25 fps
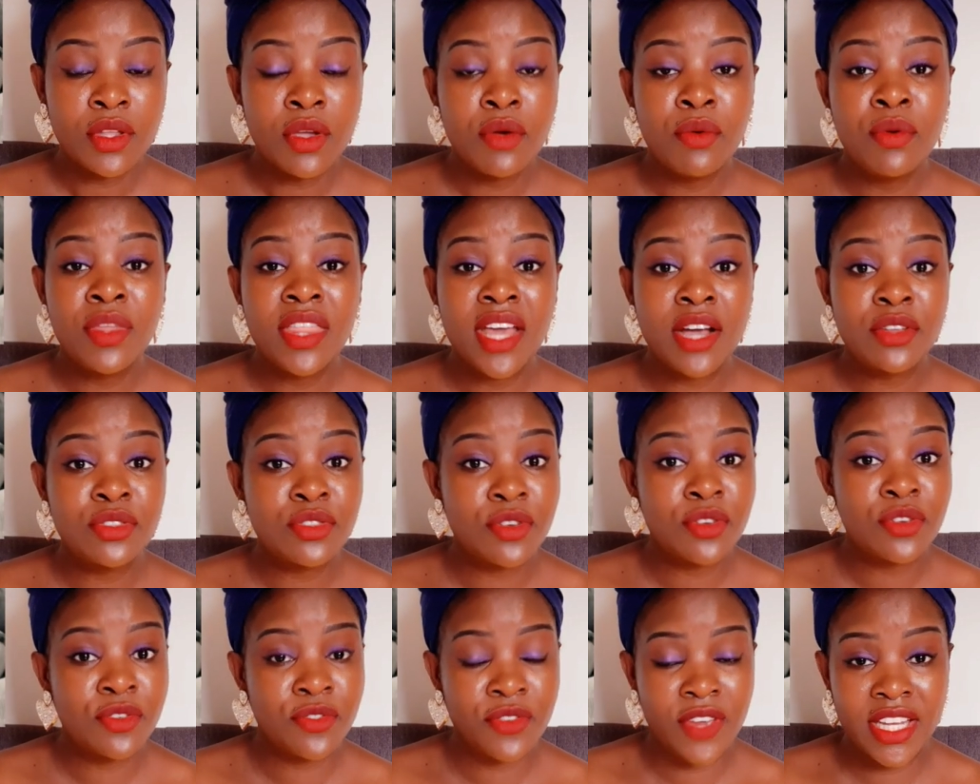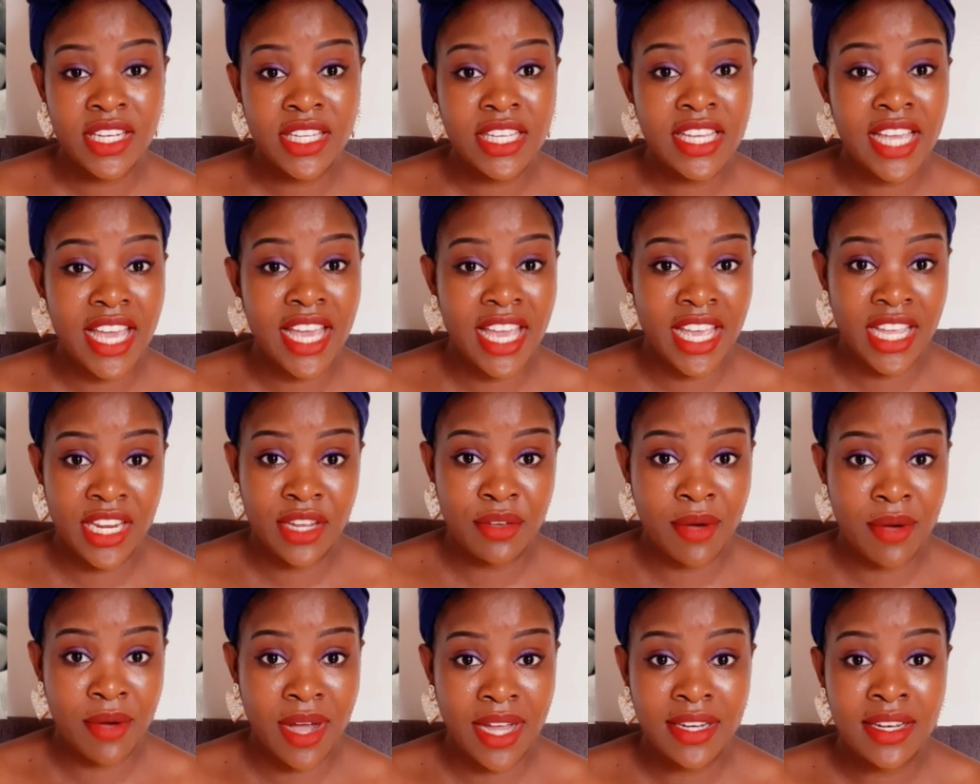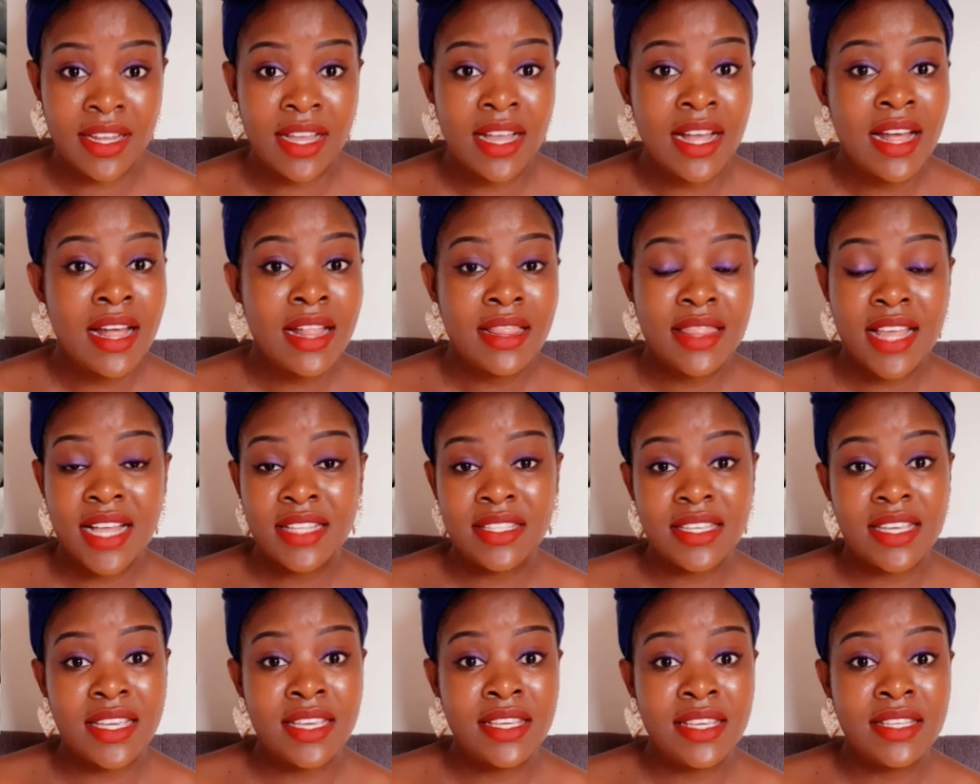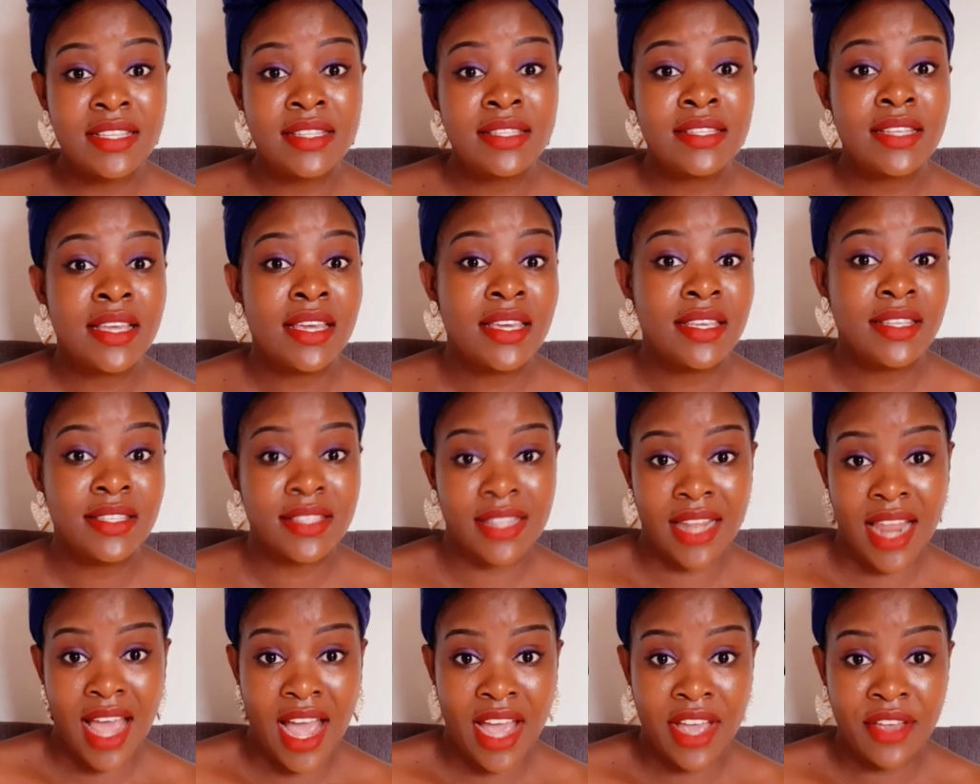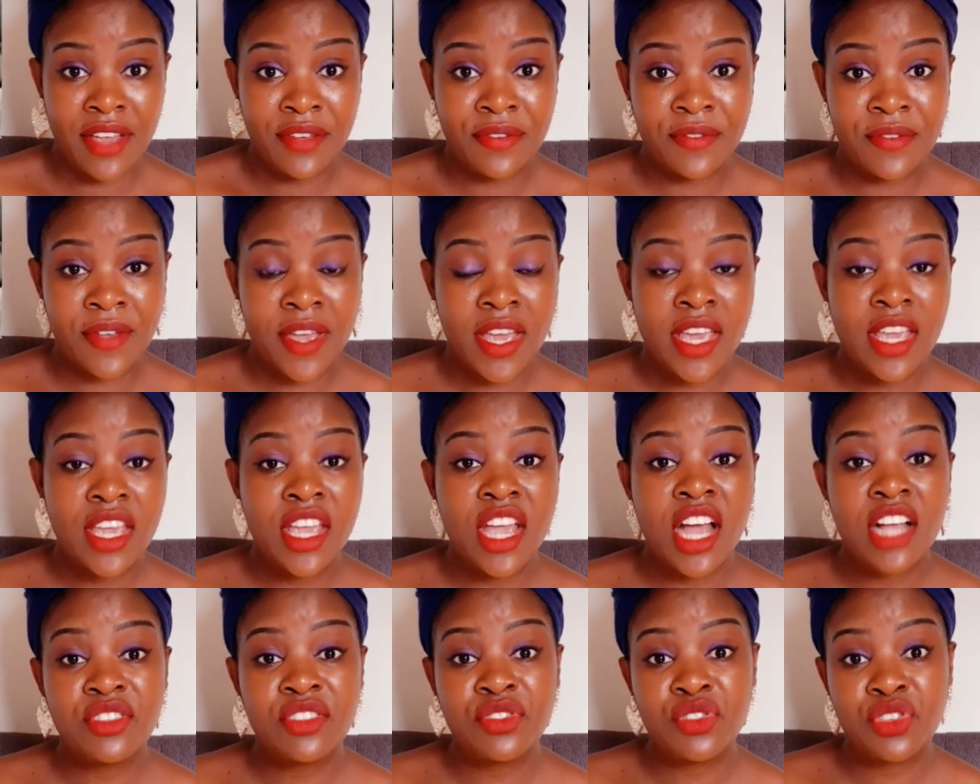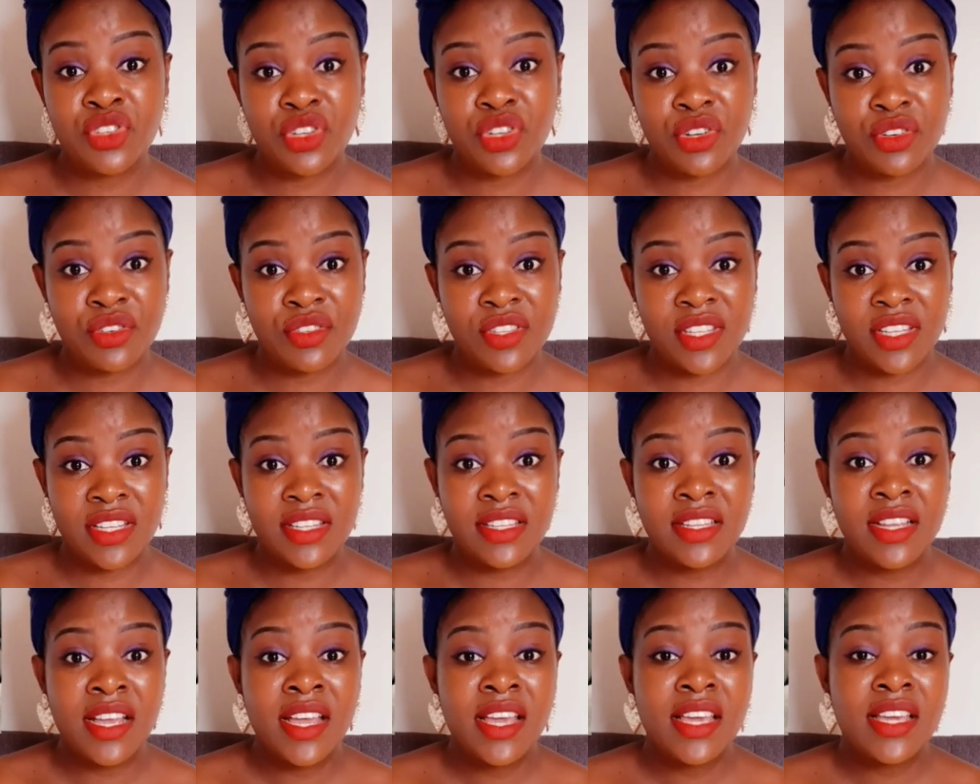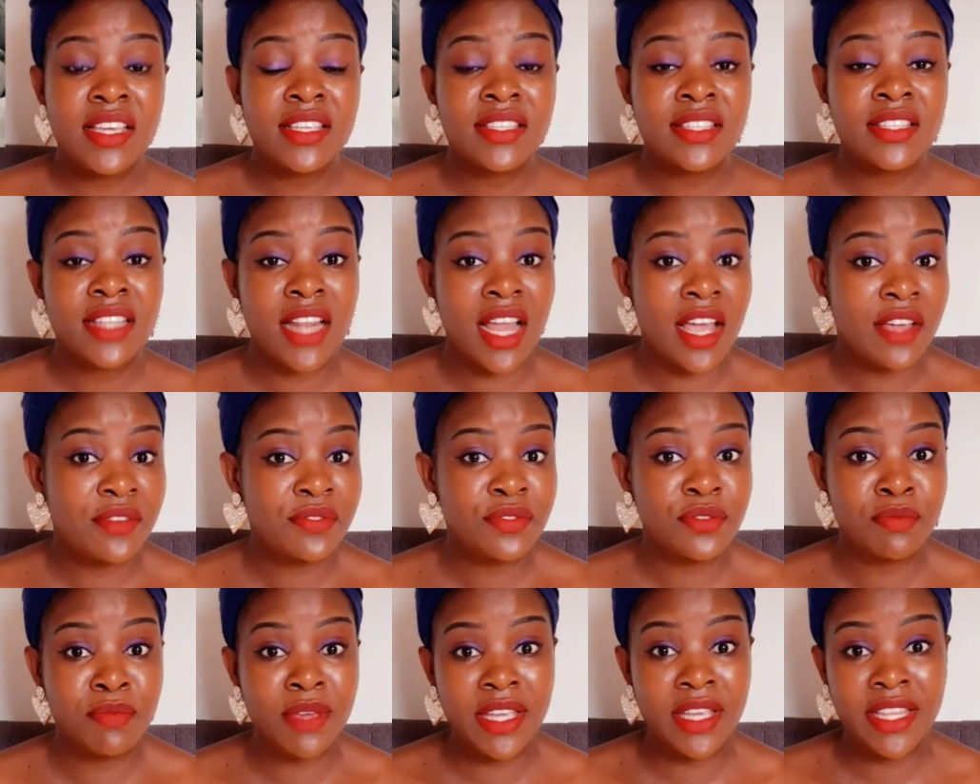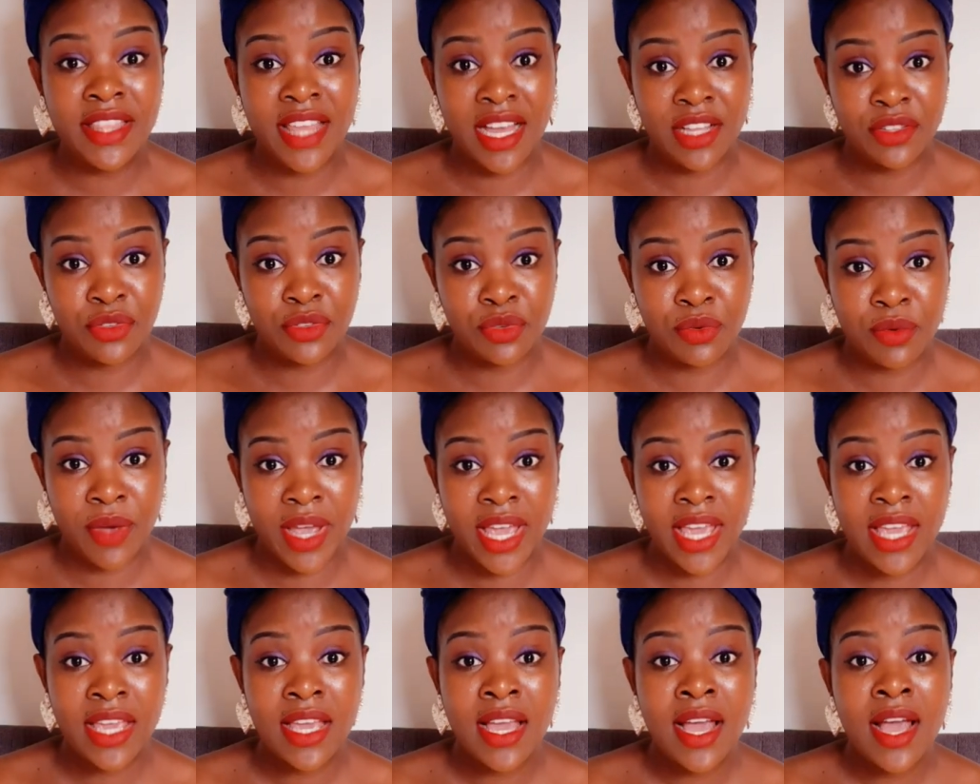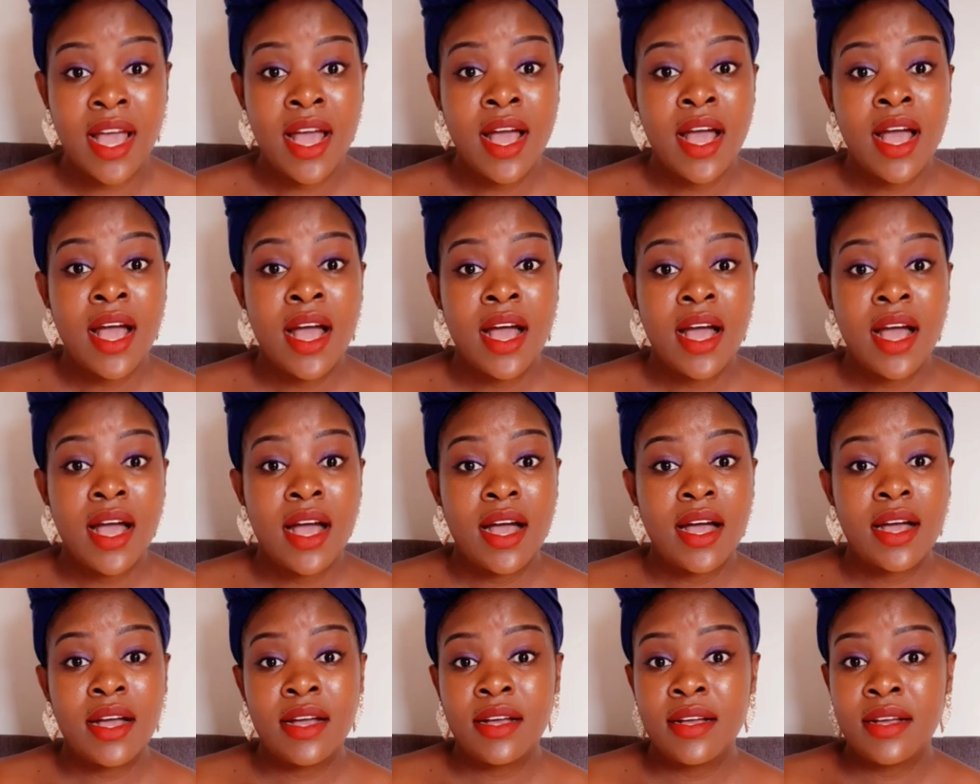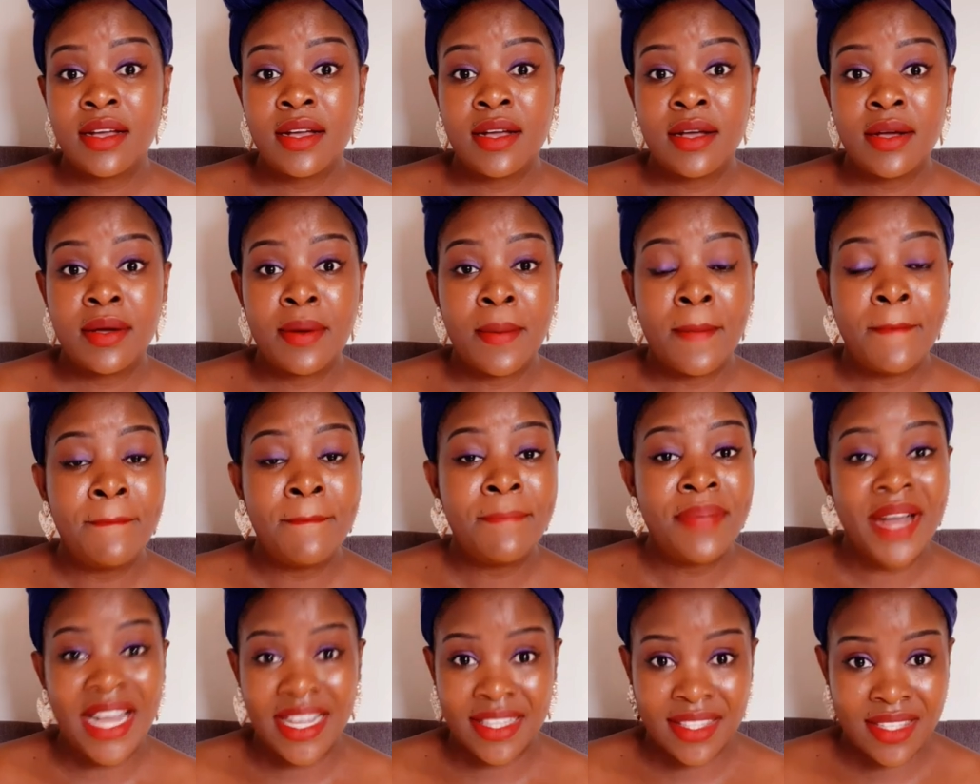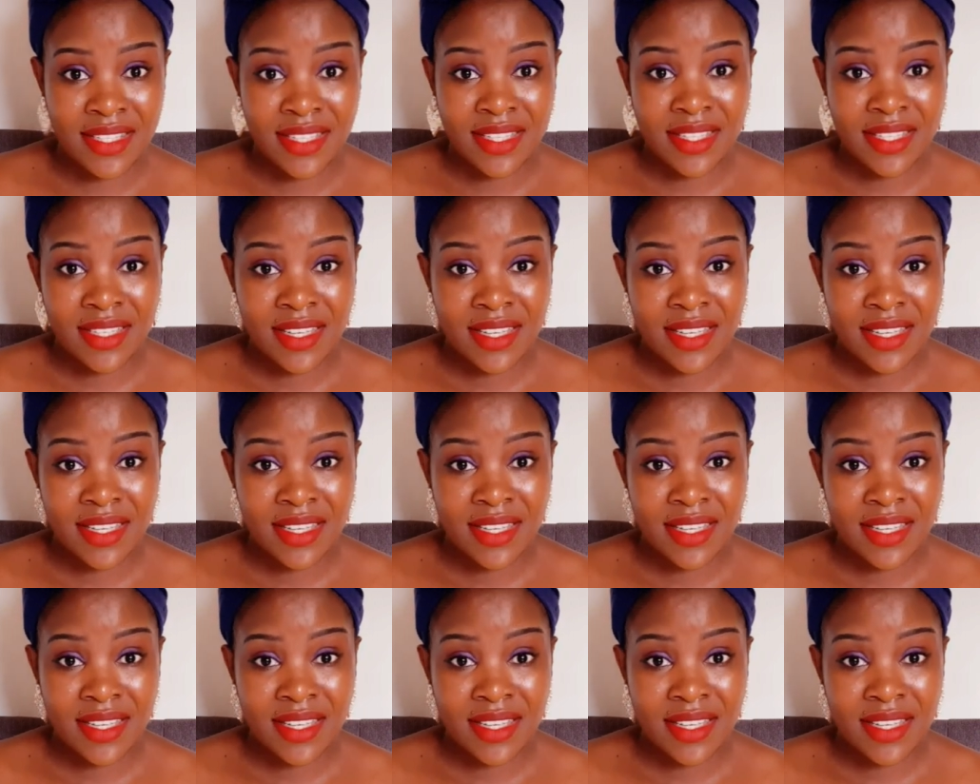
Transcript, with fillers: without offending anyone. That is his life. He has chosen his life to be that way. Uh, but